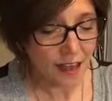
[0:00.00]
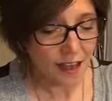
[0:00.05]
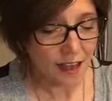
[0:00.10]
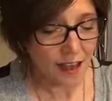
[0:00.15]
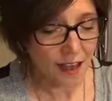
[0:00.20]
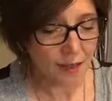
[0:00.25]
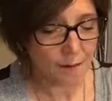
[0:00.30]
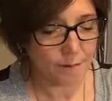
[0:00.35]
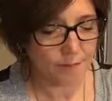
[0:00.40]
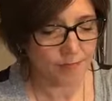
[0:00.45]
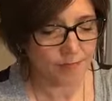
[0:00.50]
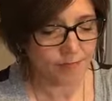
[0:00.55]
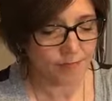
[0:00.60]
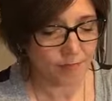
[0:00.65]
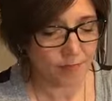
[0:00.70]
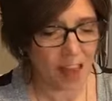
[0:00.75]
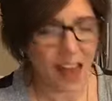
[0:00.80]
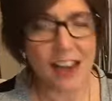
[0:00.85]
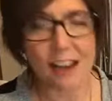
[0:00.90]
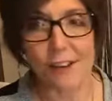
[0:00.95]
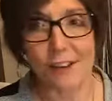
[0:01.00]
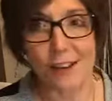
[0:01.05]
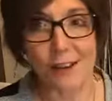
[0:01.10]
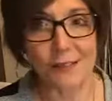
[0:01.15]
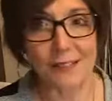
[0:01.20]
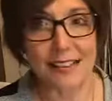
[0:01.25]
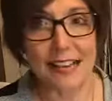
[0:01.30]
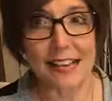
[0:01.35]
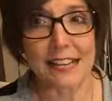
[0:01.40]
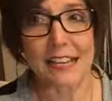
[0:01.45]
Um, I don't
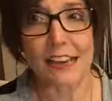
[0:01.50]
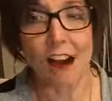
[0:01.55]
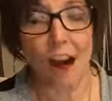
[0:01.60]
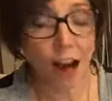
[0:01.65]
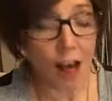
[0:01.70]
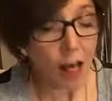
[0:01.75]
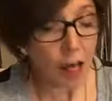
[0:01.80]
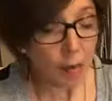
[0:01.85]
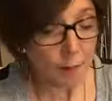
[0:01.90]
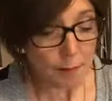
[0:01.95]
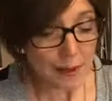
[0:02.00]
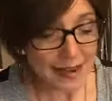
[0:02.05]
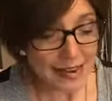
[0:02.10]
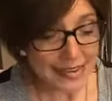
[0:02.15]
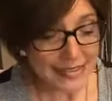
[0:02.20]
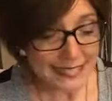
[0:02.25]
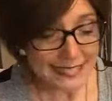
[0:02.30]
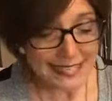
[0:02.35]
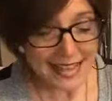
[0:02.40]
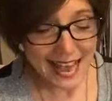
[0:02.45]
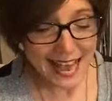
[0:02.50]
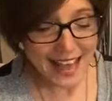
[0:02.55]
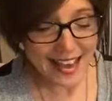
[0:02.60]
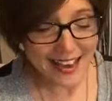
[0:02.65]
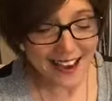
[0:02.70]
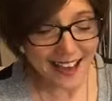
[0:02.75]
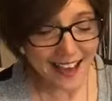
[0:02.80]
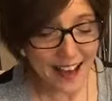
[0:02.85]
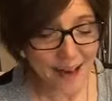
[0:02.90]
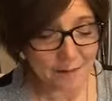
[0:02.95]
know, like it all. But he said,
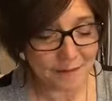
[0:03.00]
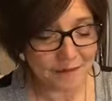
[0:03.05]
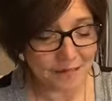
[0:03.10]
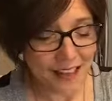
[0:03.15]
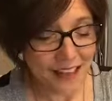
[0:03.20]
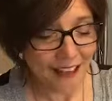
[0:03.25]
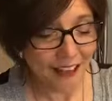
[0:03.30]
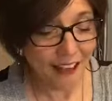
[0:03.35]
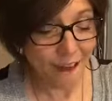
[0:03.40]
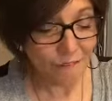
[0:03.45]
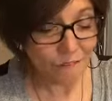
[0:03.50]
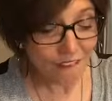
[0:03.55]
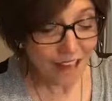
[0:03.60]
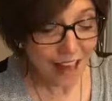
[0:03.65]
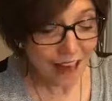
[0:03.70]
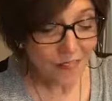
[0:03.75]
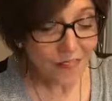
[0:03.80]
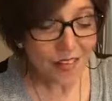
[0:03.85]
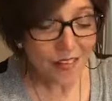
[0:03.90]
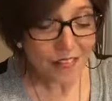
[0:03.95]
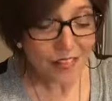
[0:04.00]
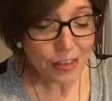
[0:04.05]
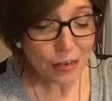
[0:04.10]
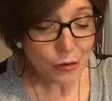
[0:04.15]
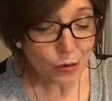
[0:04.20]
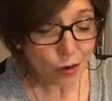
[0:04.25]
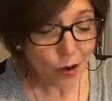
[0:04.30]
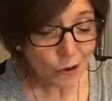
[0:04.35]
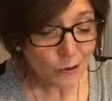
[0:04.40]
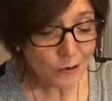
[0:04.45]
um, I found that the
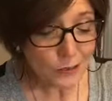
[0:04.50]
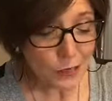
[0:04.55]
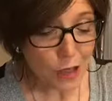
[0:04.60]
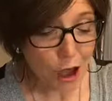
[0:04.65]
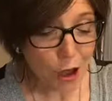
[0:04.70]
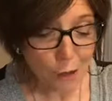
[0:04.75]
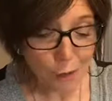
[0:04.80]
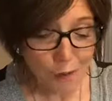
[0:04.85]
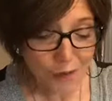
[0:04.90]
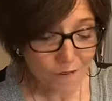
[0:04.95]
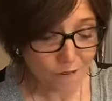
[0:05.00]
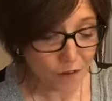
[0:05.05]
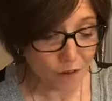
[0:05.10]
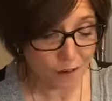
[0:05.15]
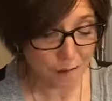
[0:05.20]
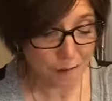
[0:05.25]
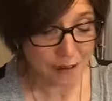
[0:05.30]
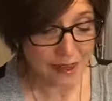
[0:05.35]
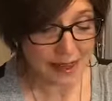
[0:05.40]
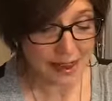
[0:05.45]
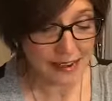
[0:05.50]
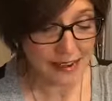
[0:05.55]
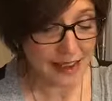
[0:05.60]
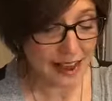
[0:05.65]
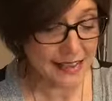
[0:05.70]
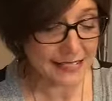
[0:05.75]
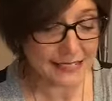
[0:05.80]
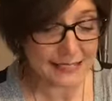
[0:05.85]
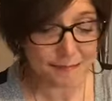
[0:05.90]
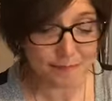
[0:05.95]
door was open for me, and
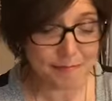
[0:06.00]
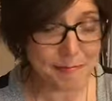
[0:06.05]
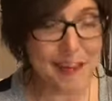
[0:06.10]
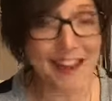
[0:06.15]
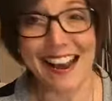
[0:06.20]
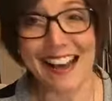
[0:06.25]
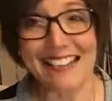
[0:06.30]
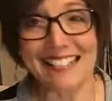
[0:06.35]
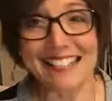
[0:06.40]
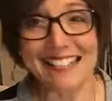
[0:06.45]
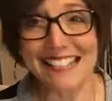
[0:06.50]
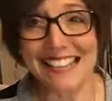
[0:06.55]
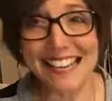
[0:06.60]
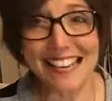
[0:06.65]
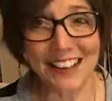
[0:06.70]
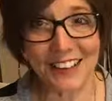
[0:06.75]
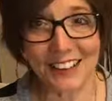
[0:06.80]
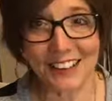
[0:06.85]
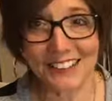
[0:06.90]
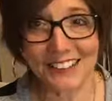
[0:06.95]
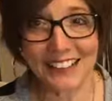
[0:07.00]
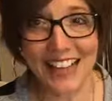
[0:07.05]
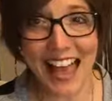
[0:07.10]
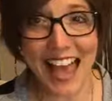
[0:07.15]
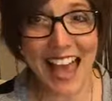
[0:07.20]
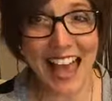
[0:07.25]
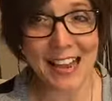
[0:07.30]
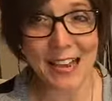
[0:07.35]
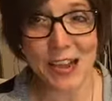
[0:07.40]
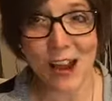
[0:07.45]
I, but I still
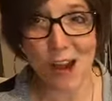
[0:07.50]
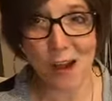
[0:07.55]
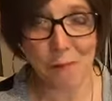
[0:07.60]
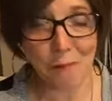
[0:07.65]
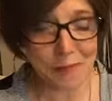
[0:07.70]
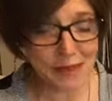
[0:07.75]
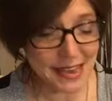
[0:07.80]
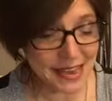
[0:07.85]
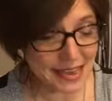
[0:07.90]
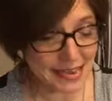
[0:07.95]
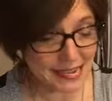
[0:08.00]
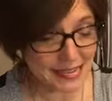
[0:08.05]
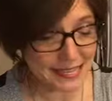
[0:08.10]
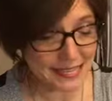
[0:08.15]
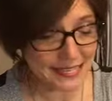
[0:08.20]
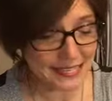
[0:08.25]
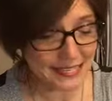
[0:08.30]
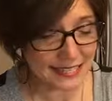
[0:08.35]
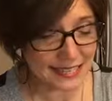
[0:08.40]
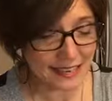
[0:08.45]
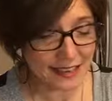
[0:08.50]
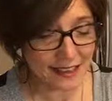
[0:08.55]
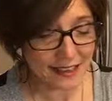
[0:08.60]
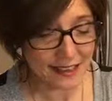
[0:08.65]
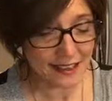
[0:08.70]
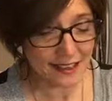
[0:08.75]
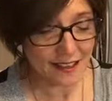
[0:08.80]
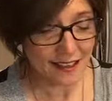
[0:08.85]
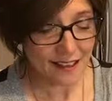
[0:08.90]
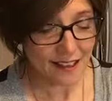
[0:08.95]
had no peace
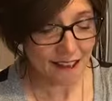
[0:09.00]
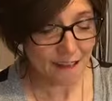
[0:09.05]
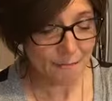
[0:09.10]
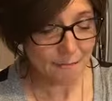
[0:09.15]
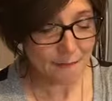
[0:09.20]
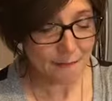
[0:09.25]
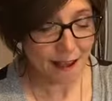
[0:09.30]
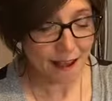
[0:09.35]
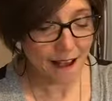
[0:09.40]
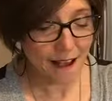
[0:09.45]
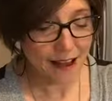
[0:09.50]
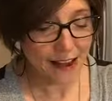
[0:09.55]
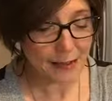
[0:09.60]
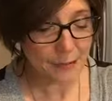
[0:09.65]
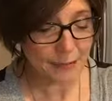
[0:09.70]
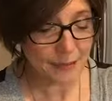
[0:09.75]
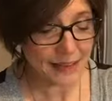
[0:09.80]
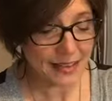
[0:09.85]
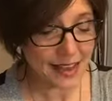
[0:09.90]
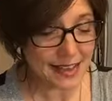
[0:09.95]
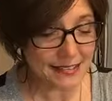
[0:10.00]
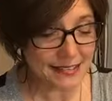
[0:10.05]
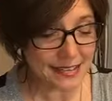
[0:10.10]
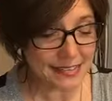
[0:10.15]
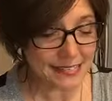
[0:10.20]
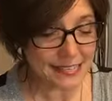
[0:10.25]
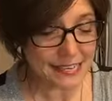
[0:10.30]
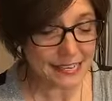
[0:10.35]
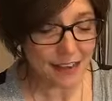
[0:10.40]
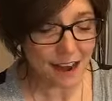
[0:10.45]
of mind because
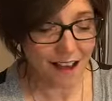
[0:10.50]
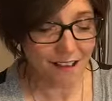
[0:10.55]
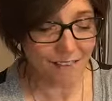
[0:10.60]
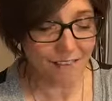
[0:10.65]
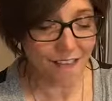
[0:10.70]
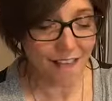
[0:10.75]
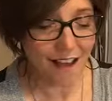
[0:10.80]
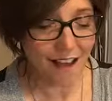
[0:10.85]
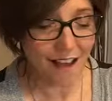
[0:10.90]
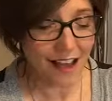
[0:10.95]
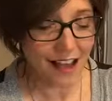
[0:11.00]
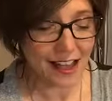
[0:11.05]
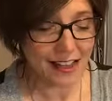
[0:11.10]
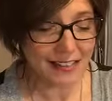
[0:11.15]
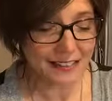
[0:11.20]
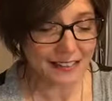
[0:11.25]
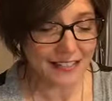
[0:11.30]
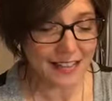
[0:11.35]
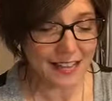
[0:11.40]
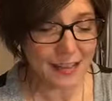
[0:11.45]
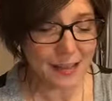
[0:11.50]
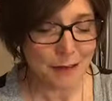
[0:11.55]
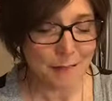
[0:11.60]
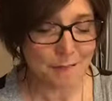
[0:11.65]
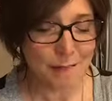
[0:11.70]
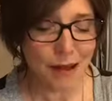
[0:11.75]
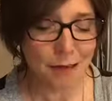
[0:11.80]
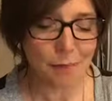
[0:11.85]
I did not find my